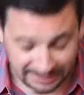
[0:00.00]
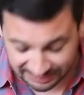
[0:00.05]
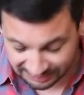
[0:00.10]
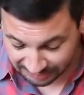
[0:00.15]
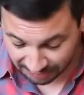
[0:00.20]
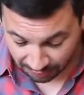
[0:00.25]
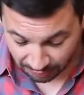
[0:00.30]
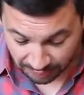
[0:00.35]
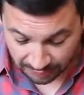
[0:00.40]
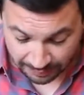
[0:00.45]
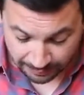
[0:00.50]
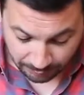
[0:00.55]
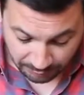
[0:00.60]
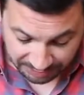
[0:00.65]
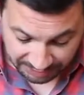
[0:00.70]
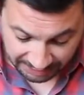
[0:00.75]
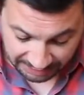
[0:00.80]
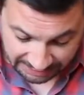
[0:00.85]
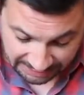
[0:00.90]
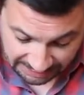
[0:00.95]
So
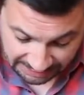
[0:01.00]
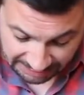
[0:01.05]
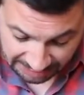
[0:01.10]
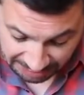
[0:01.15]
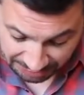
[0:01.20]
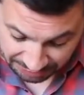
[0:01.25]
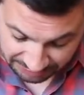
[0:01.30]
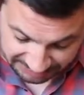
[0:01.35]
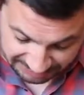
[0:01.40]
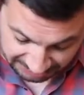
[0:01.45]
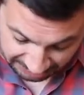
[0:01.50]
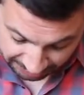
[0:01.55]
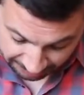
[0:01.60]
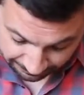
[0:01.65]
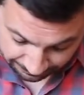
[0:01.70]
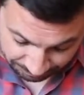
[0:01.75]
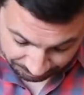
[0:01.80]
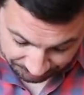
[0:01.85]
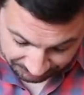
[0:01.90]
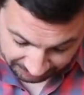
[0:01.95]
what they did here is
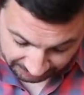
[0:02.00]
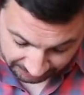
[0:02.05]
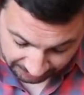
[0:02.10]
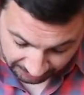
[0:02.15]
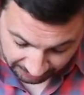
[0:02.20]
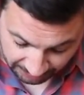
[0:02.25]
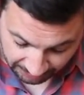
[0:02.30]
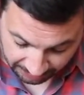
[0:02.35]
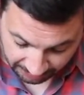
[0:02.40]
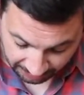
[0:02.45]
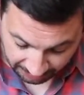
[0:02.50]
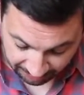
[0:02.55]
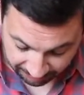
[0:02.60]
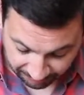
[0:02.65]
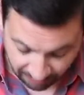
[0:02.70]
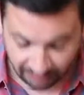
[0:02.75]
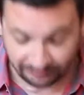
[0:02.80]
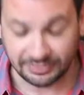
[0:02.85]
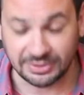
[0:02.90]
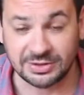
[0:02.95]
they have
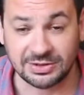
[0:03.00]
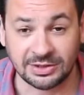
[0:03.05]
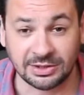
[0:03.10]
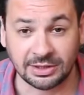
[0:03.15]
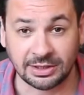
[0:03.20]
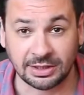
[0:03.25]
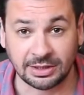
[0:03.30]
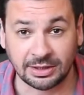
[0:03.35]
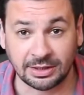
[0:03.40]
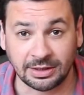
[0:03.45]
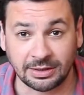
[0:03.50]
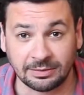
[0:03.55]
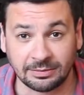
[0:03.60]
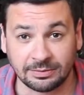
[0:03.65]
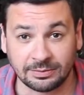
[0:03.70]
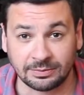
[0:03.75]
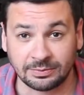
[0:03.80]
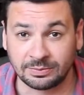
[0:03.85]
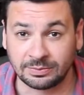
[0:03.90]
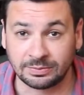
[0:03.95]
obviously
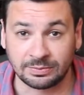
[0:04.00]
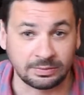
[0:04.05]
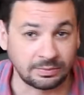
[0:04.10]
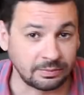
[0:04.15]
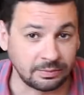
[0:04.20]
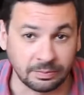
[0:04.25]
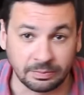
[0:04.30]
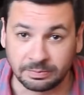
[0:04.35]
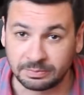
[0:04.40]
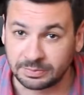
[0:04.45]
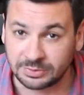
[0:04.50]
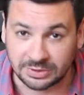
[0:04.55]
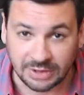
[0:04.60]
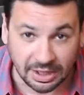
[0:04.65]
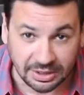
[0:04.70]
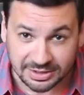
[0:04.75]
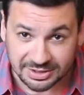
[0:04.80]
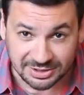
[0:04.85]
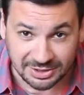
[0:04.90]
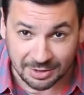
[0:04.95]

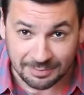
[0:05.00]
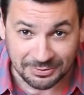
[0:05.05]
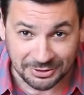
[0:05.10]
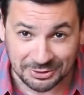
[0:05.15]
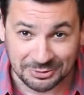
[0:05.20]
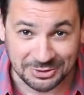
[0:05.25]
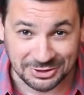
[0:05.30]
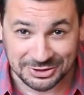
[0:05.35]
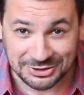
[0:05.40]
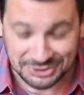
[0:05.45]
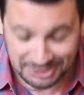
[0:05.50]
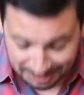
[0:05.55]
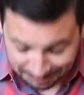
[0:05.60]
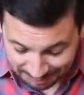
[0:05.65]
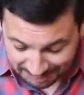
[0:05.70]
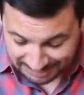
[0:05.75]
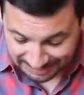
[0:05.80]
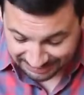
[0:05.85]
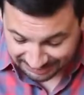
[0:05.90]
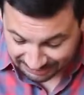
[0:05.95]
done something with the
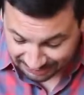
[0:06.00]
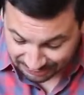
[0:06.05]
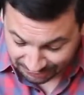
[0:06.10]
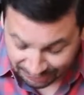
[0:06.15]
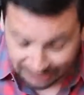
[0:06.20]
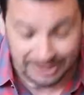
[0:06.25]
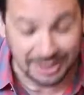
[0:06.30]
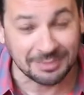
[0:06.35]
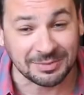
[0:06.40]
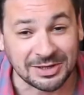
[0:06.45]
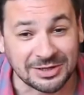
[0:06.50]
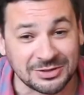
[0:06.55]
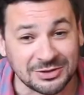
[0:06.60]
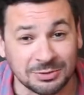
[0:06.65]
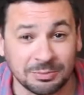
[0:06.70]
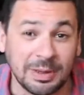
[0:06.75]
chickpeas to turn them into